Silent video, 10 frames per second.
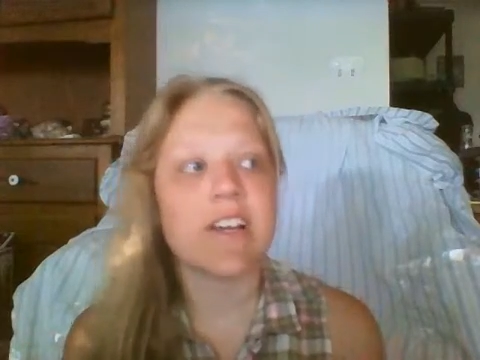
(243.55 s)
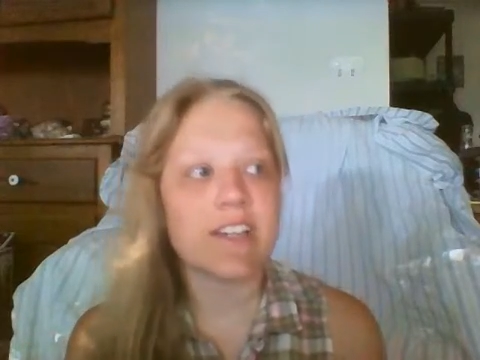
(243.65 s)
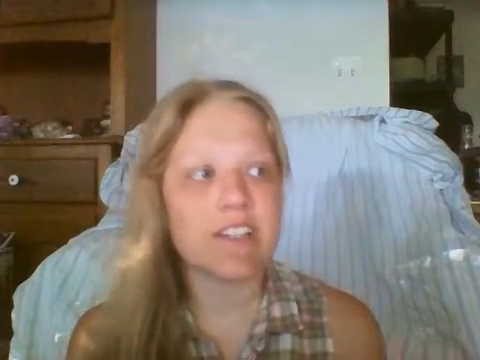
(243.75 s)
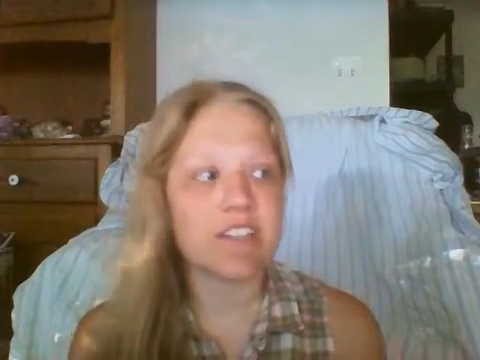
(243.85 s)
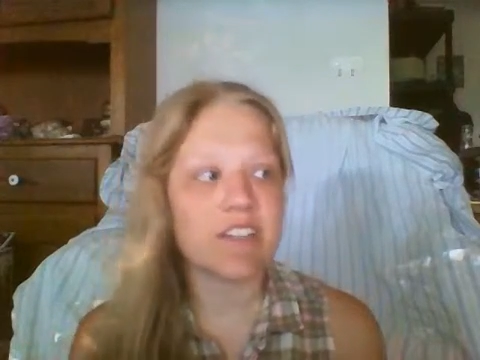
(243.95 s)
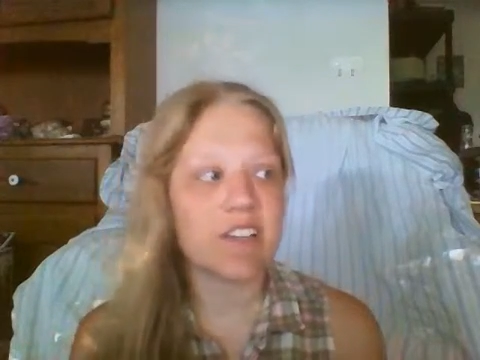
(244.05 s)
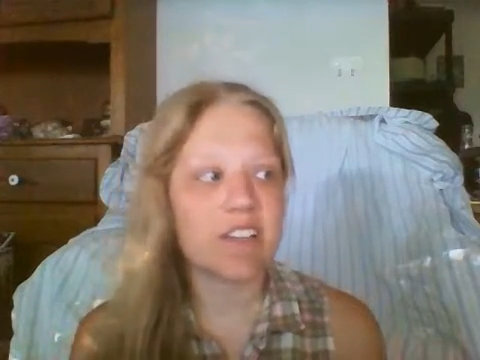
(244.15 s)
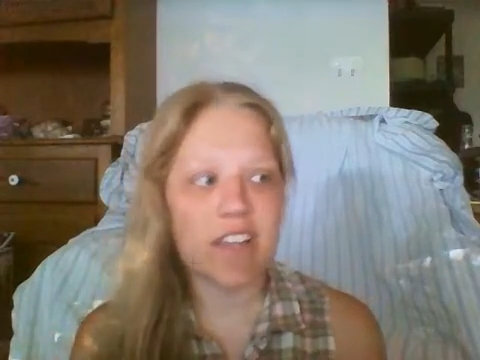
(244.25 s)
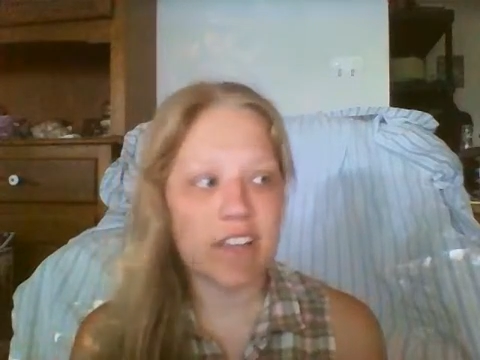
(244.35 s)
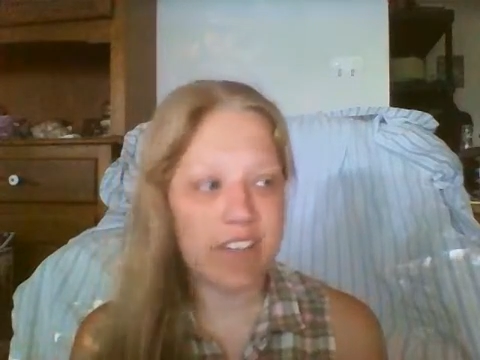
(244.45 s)
It's just
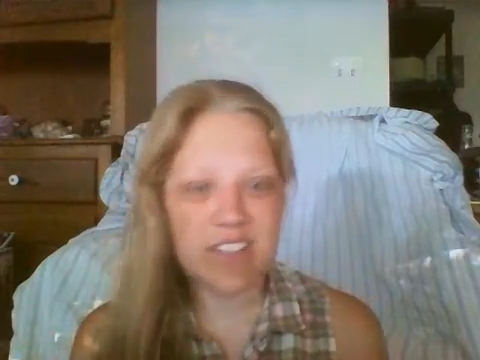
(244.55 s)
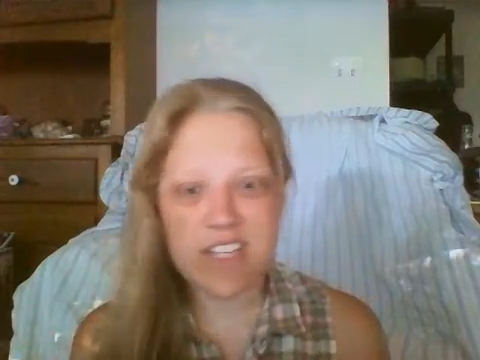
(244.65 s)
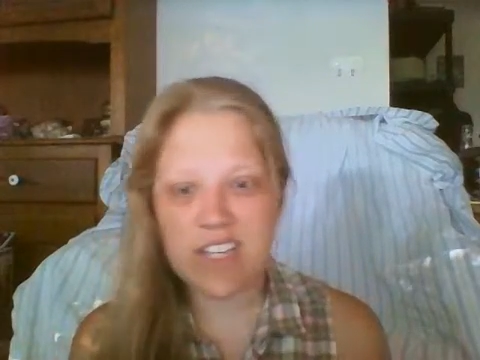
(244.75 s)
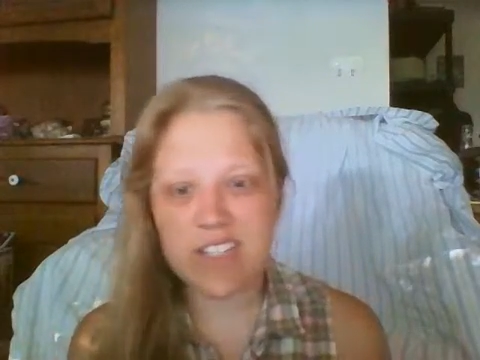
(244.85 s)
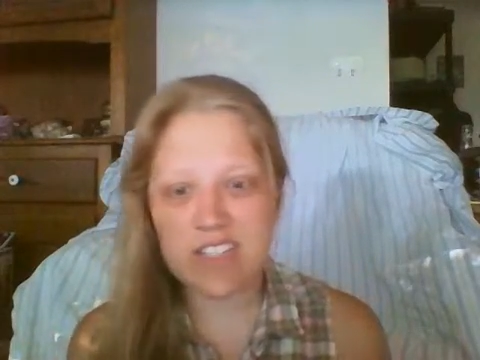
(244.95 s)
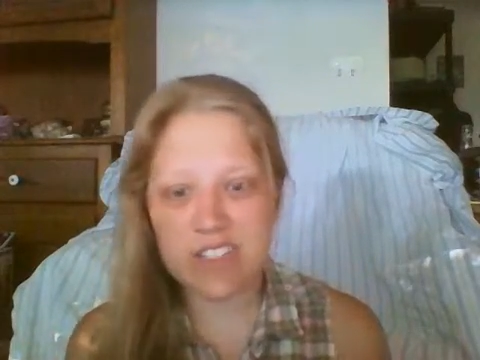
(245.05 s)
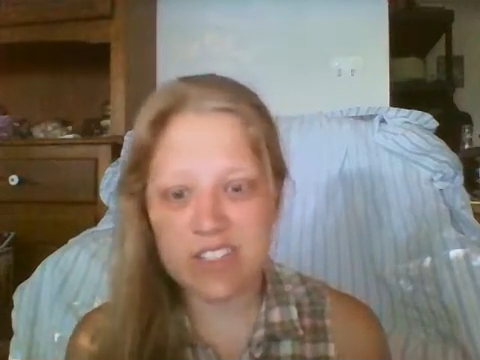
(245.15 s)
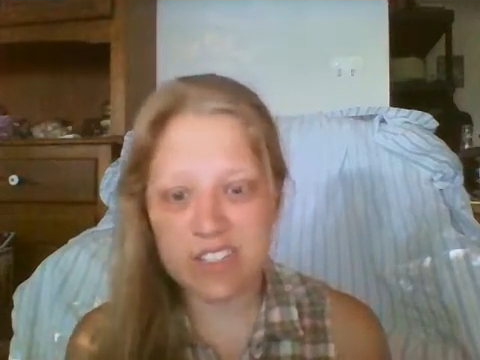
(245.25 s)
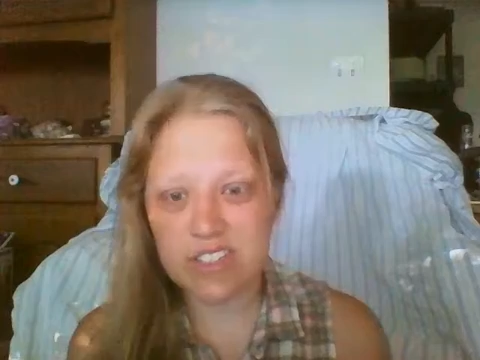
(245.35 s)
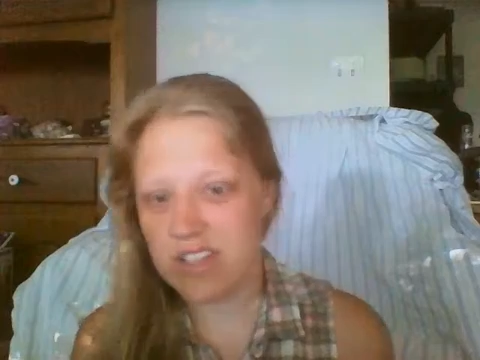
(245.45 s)
an irritation
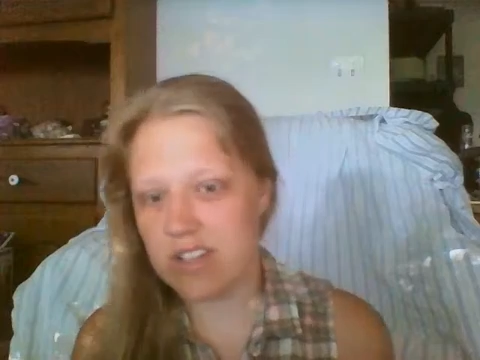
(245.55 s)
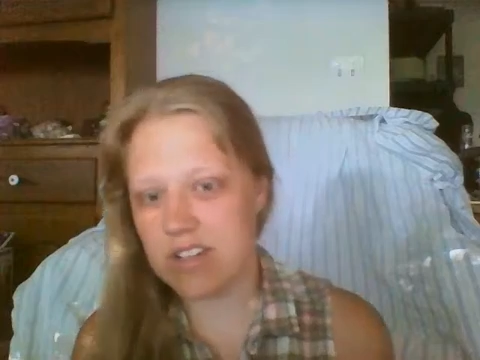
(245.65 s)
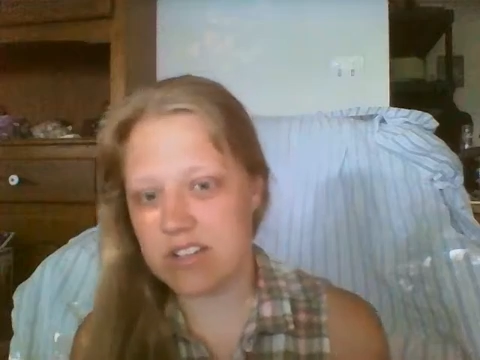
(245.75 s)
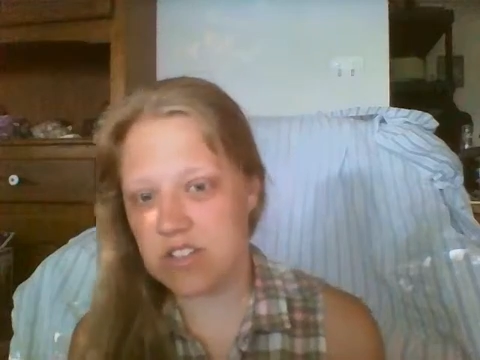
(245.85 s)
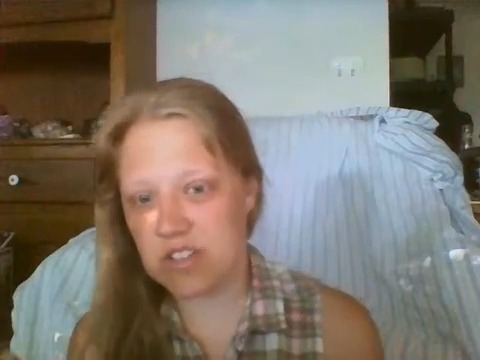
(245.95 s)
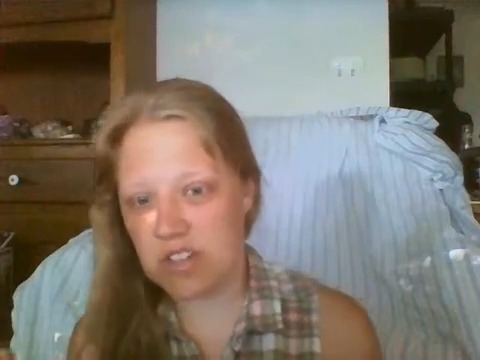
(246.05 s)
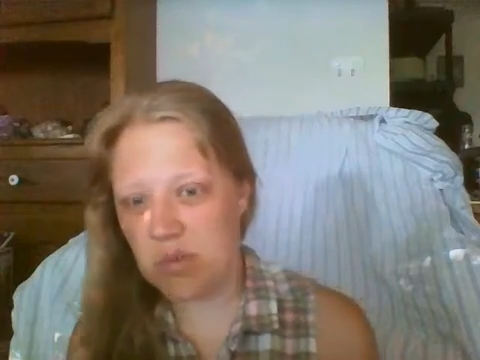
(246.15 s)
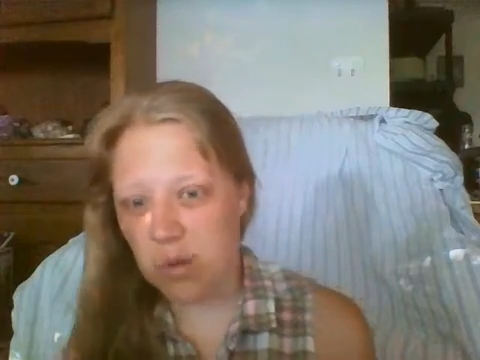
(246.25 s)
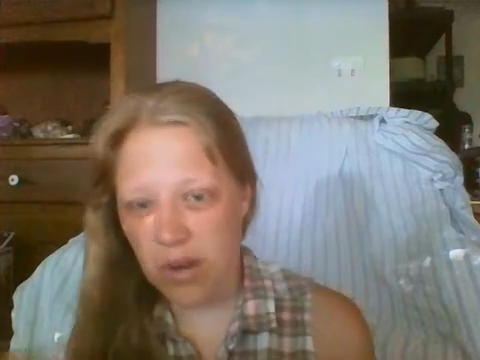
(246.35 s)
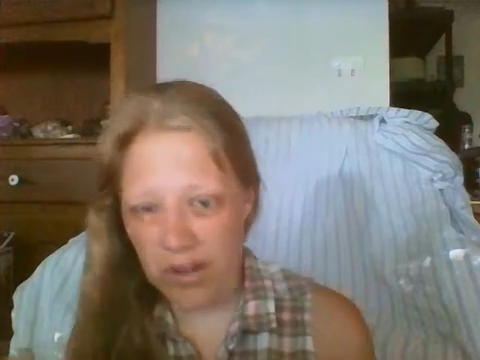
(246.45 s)
to the dirty
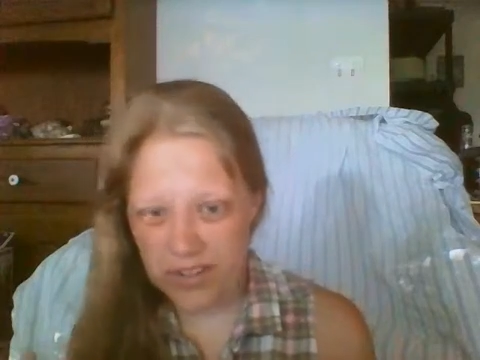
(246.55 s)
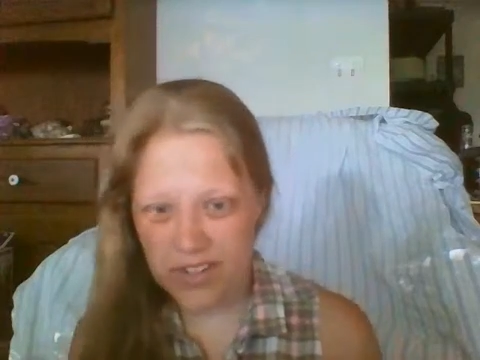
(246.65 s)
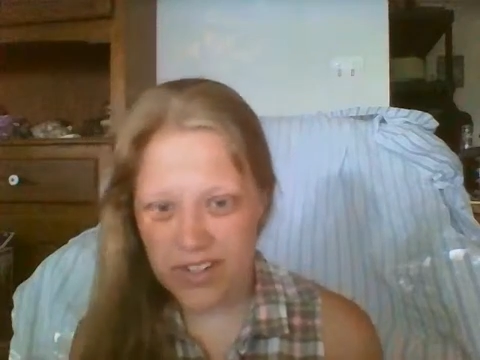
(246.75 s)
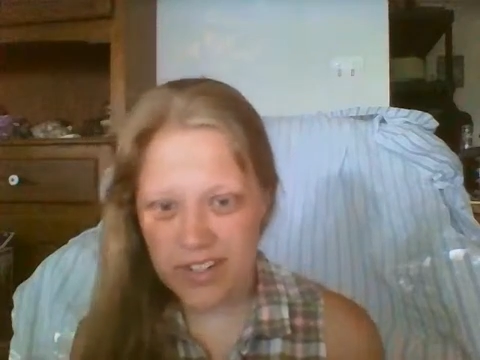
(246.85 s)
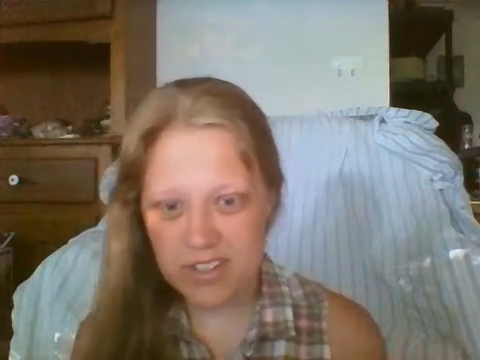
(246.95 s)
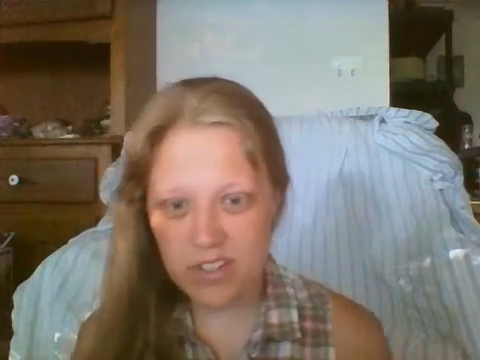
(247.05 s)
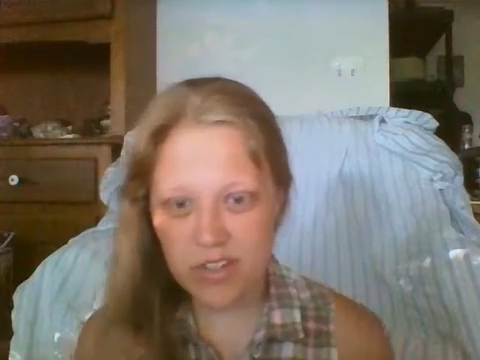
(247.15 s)
water, and